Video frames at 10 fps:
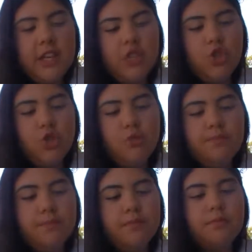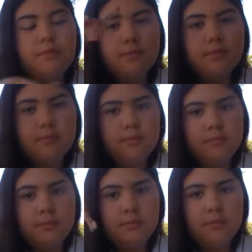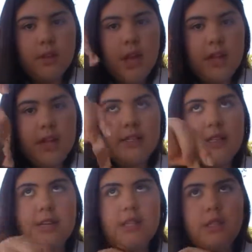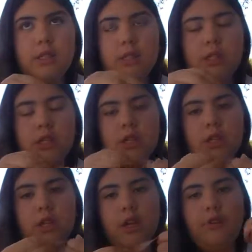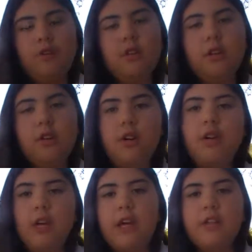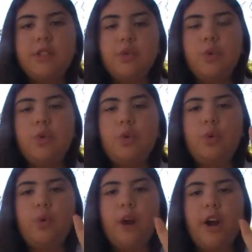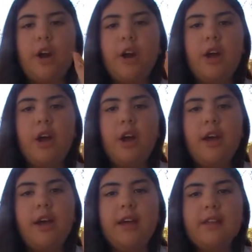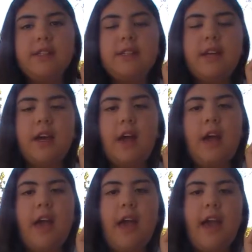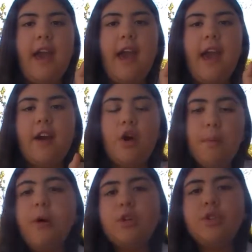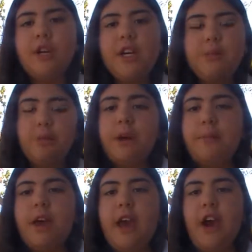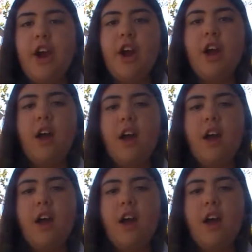poncho, elastics. If you're in a school where it's compulsory to put up your hair,